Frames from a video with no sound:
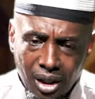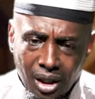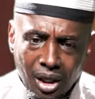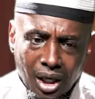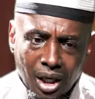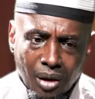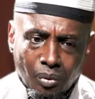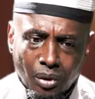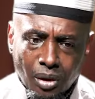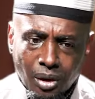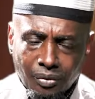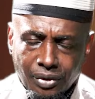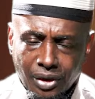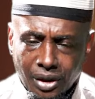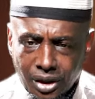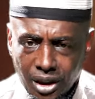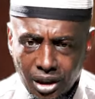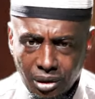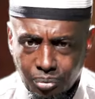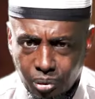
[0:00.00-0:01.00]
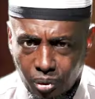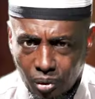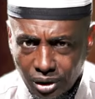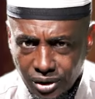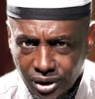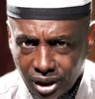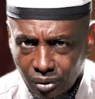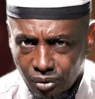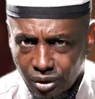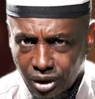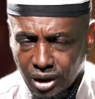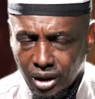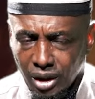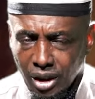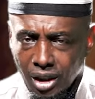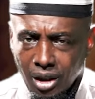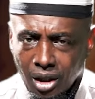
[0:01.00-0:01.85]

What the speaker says: And one of the key points that we